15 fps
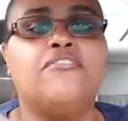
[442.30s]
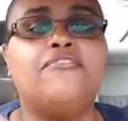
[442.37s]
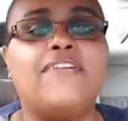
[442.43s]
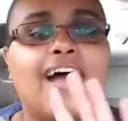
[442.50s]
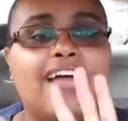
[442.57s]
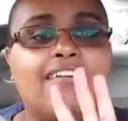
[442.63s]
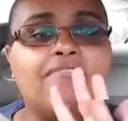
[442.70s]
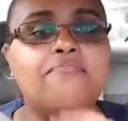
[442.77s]

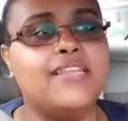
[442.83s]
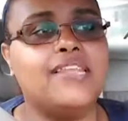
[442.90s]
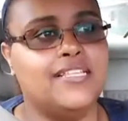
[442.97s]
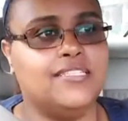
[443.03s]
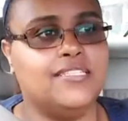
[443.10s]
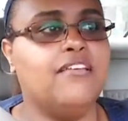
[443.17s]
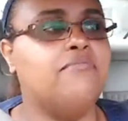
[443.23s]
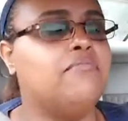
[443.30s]
5
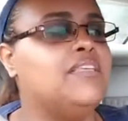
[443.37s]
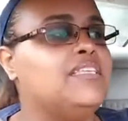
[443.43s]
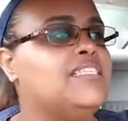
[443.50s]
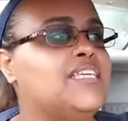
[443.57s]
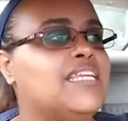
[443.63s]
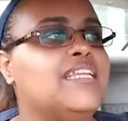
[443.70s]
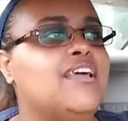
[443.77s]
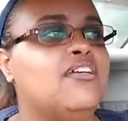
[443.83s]
minutes of me
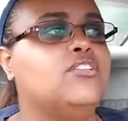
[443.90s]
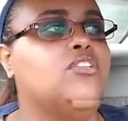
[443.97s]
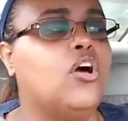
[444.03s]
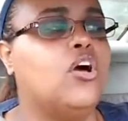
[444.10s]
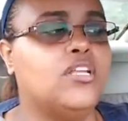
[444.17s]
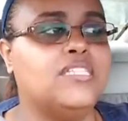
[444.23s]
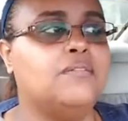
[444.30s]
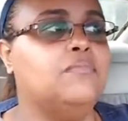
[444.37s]
sitting down
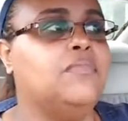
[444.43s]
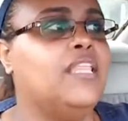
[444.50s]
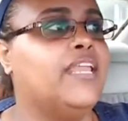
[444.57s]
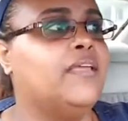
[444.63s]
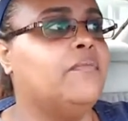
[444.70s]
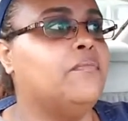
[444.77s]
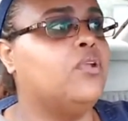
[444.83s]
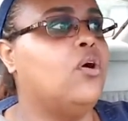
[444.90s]
talking to him,
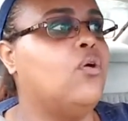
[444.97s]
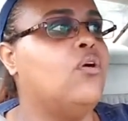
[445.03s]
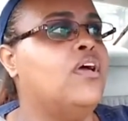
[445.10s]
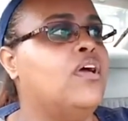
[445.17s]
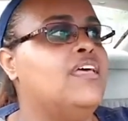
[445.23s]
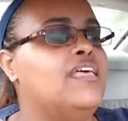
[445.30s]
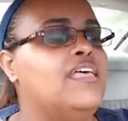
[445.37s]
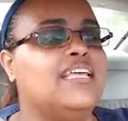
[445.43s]
letting him know
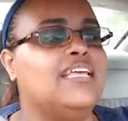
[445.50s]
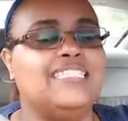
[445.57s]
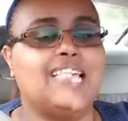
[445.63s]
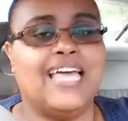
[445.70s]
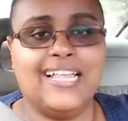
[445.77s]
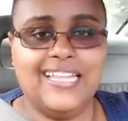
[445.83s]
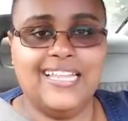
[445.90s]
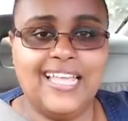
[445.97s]

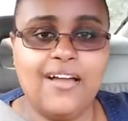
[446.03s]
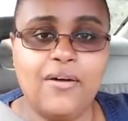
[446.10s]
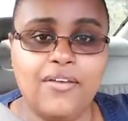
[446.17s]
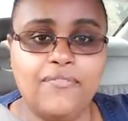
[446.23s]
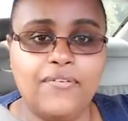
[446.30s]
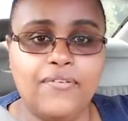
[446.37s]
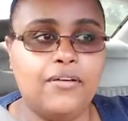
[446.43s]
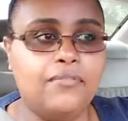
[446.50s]
exactly how I
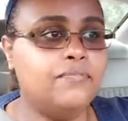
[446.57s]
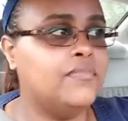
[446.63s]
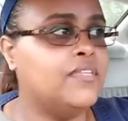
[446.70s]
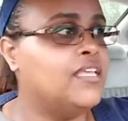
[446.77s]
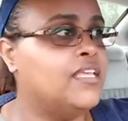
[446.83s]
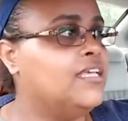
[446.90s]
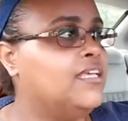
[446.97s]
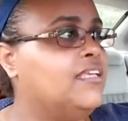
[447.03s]
felt.
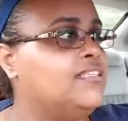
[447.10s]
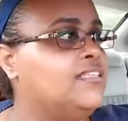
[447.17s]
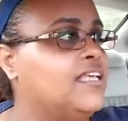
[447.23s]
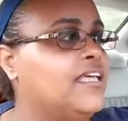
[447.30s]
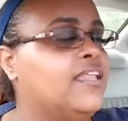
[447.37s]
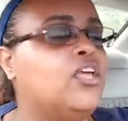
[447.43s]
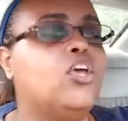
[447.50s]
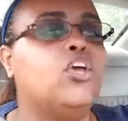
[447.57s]
He
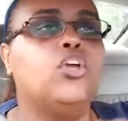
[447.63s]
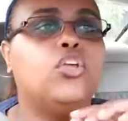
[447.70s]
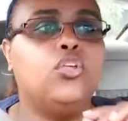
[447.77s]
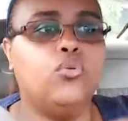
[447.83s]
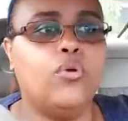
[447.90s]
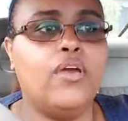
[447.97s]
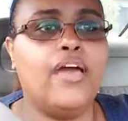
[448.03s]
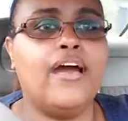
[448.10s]
said,
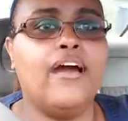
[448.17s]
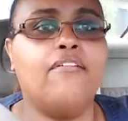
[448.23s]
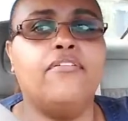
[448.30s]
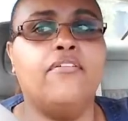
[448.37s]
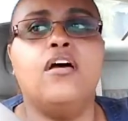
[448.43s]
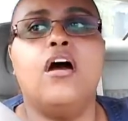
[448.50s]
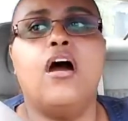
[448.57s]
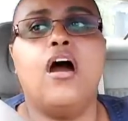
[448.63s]
you have
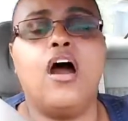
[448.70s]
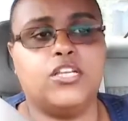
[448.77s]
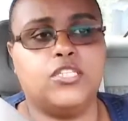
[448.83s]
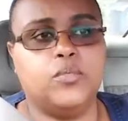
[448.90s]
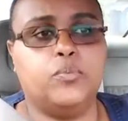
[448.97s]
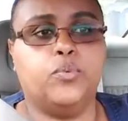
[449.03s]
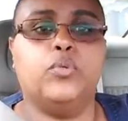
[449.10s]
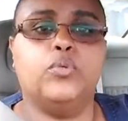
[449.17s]

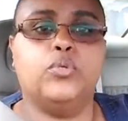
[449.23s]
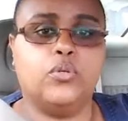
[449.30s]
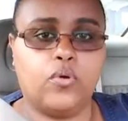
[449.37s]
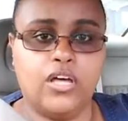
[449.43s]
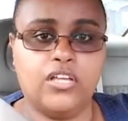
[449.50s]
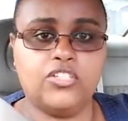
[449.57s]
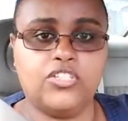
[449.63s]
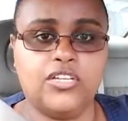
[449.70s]
occipital
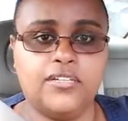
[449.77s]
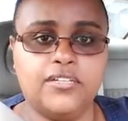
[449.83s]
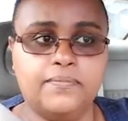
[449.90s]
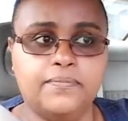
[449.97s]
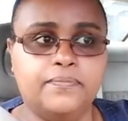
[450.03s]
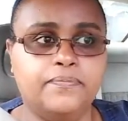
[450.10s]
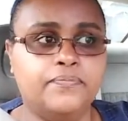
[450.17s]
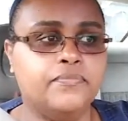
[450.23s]
neuralgia.
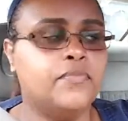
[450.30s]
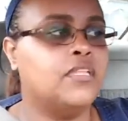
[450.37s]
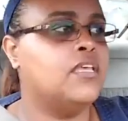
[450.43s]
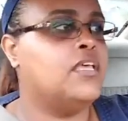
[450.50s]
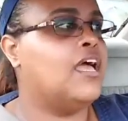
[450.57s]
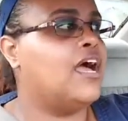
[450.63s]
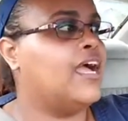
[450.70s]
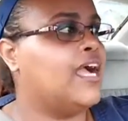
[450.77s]

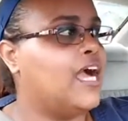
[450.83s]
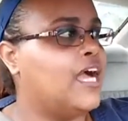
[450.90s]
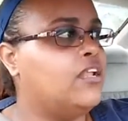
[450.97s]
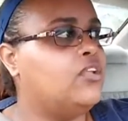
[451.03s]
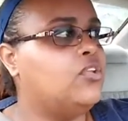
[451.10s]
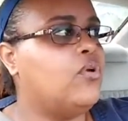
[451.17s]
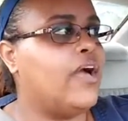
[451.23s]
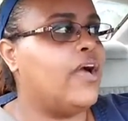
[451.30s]
I kind
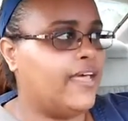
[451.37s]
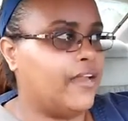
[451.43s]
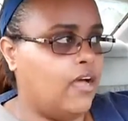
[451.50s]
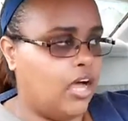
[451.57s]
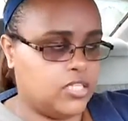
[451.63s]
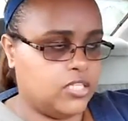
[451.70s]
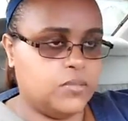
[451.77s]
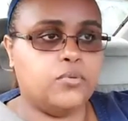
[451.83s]
of knew I had
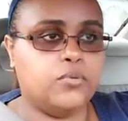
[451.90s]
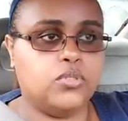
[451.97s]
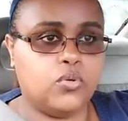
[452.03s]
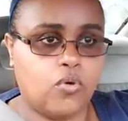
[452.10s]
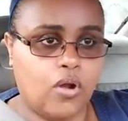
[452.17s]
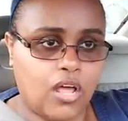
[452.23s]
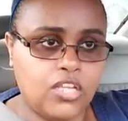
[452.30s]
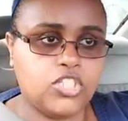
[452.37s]
occipital
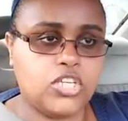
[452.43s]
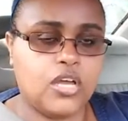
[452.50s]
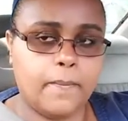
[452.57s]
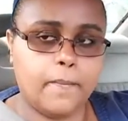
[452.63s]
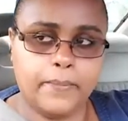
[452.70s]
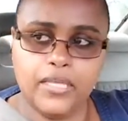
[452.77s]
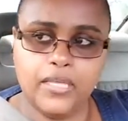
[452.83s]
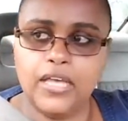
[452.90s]

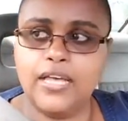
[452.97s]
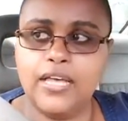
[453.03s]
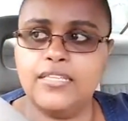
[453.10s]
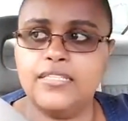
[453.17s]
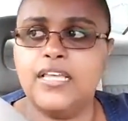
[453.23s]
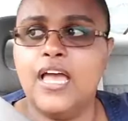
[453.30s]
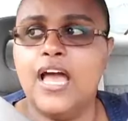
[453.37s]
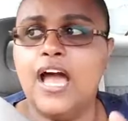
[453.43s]
neuralgia
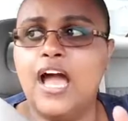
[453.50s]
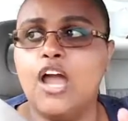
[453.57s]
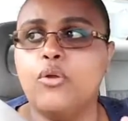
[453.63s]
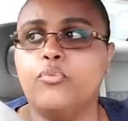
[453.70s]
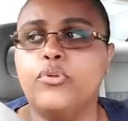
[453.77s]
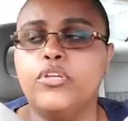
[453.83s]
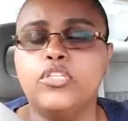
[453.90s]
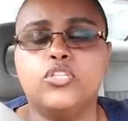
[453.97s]
because I
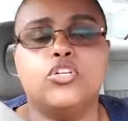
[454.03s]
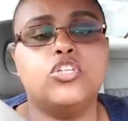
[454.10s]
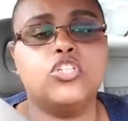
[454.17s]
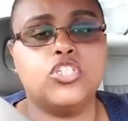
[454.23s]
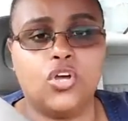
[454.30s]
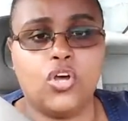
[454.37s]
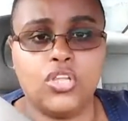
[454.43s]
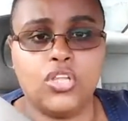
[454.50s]

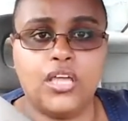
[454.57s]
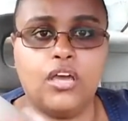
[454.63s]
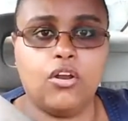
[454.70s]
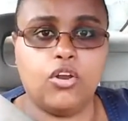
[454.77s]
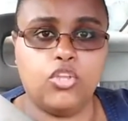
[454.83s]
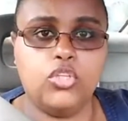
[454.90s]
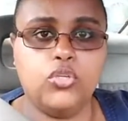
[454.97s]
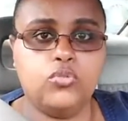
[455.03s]
researched it online
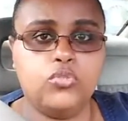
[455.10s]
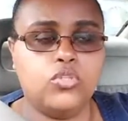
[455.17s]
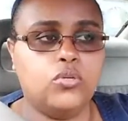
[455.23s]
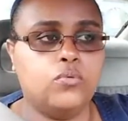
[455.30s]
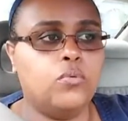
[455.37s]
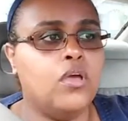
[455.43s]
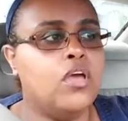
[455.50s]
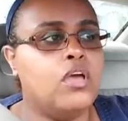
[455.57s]
on YouTube.